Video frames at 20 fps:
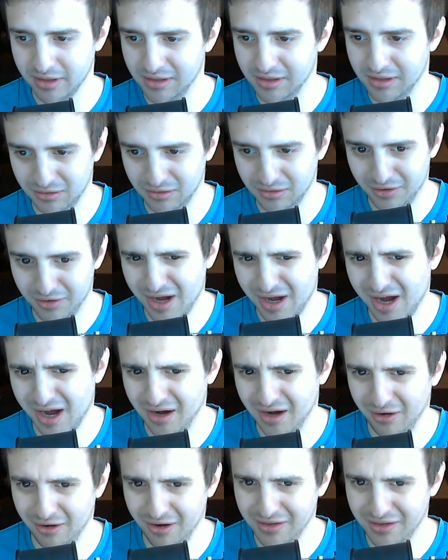is on
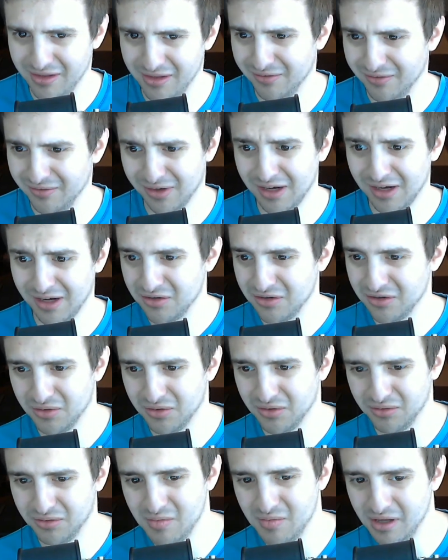hire, I think, for like 2 or
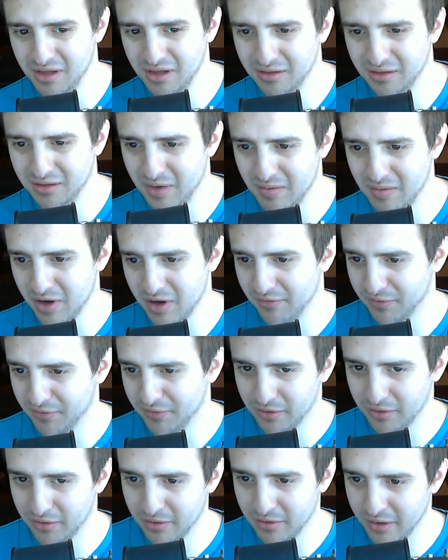3 months by
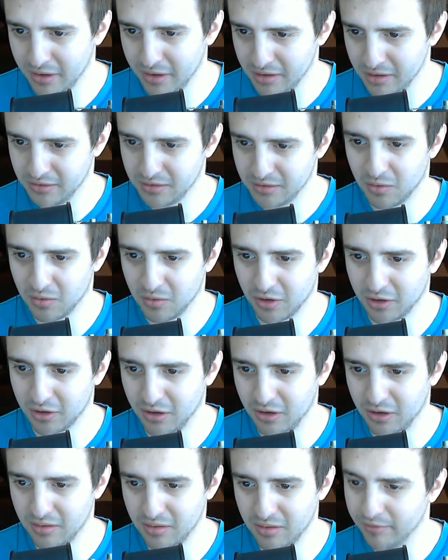Buffer to work
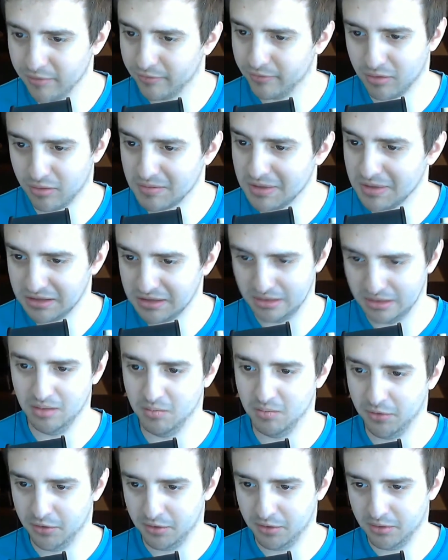on performance in
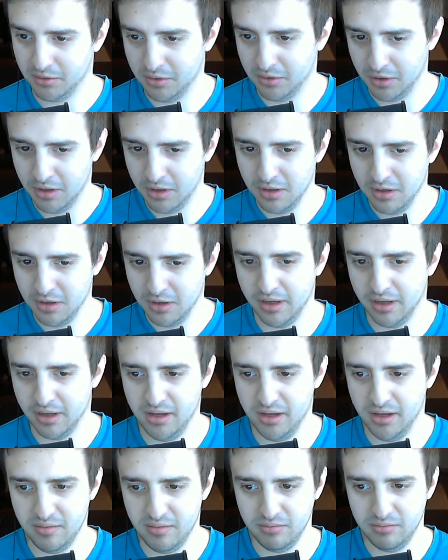Ember.
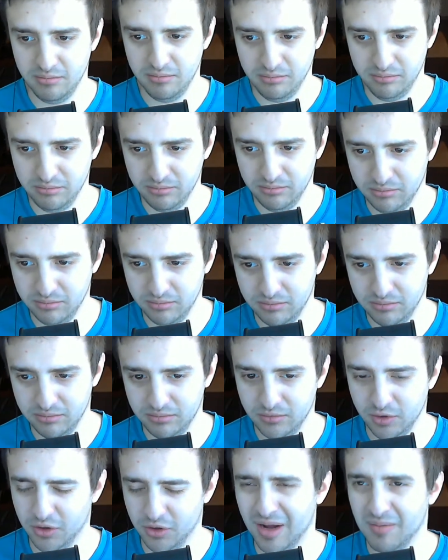Or
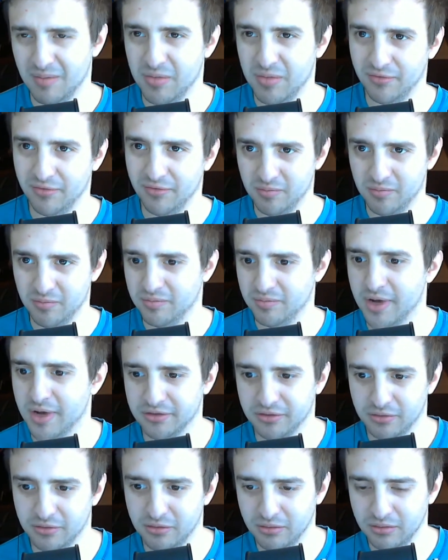not Buffer,
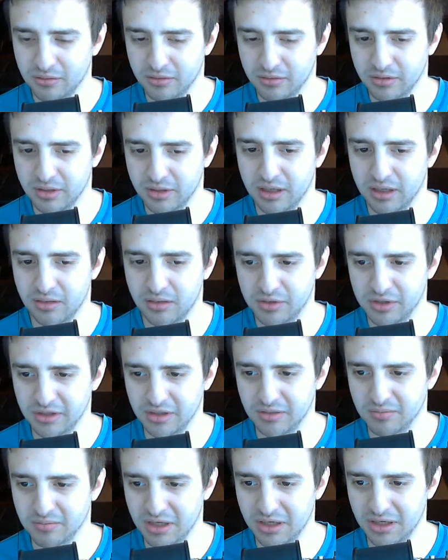Bustle, which is
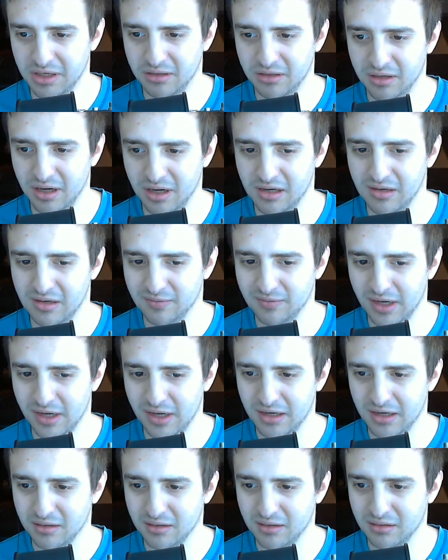a big kind of
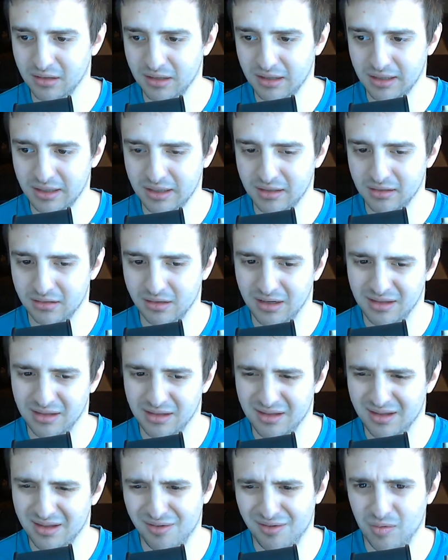like, I
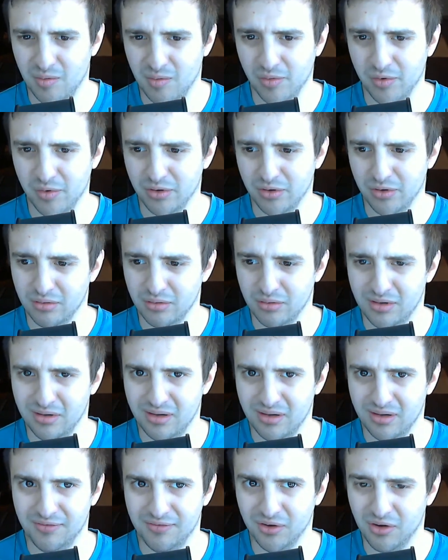can't remember
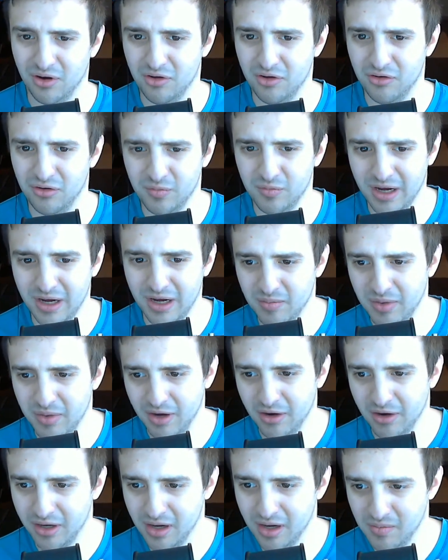if they're owned by a
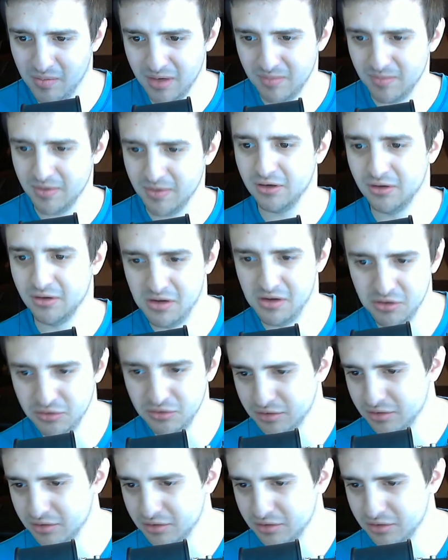parent company, but they're a news